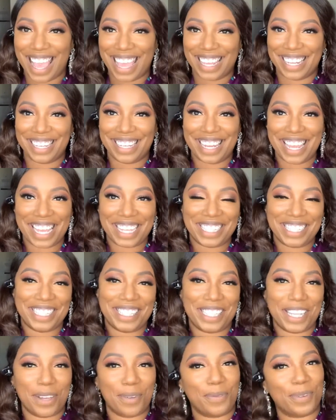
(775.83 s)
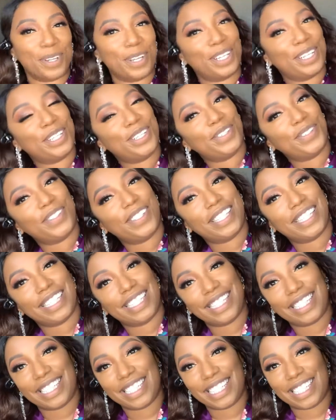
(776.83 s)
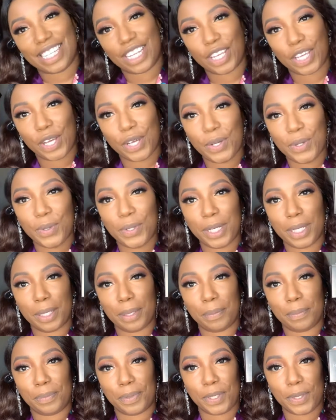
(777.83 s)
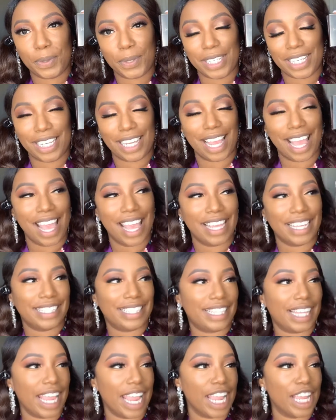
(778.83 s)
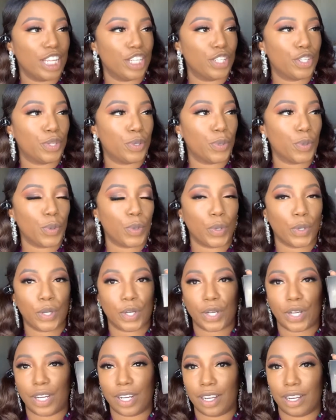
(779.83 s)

Next up, we're gonna use this Huda Beauty Tantour